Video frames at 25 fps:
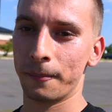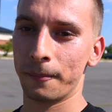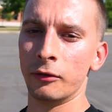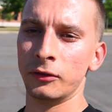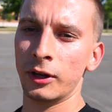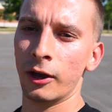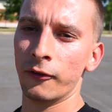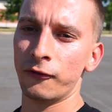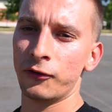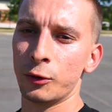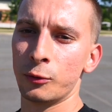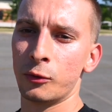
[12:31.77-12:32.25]

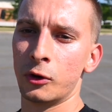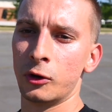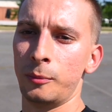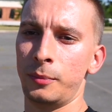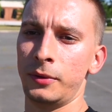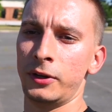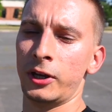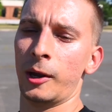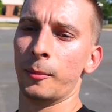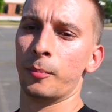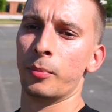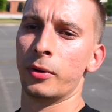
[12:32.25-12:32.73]
Duffy would
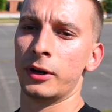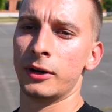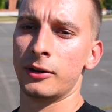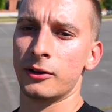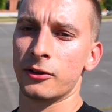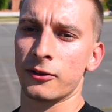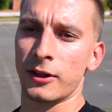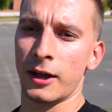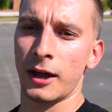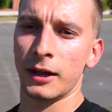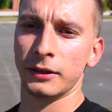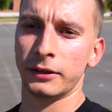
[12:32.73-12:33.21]
be a pretty
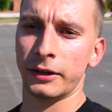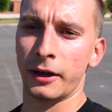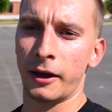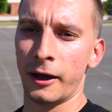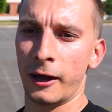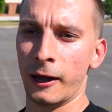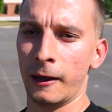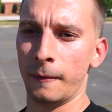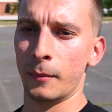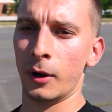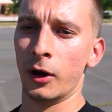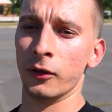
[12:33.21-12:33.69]
sad
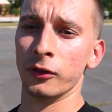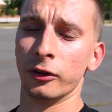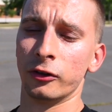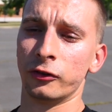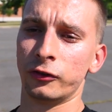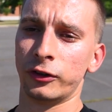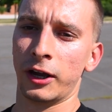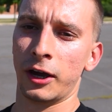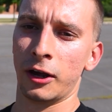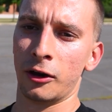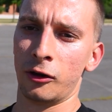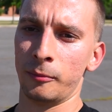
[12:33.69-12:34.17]
time on the
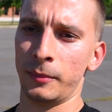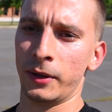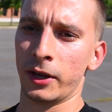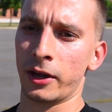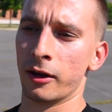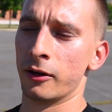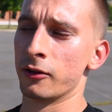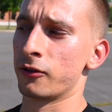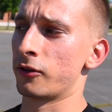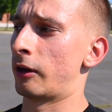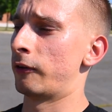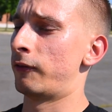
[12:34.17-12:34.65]
channel
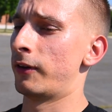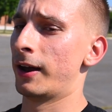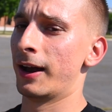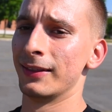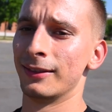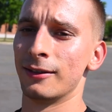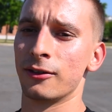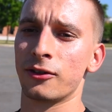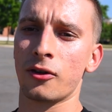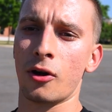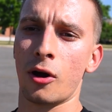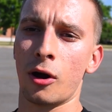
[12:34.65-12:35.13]
because I've had
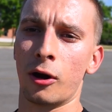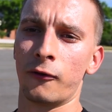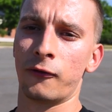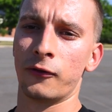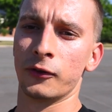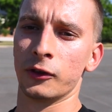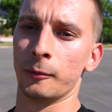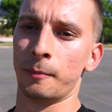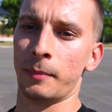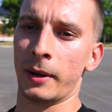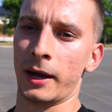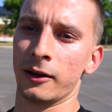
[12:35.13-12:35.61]
this car for
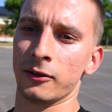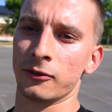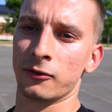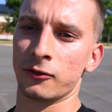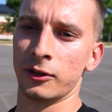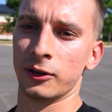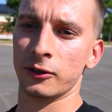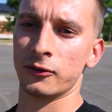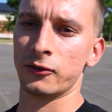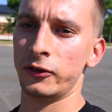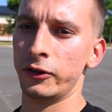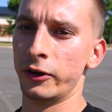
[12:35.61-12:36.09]
the past
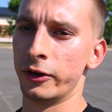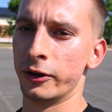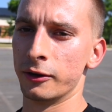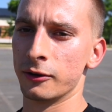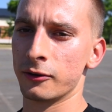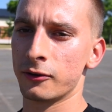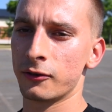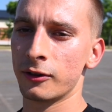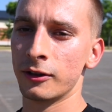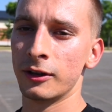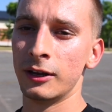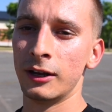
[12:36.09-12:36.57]
6
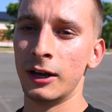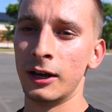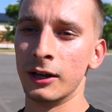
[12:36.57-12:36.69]
years.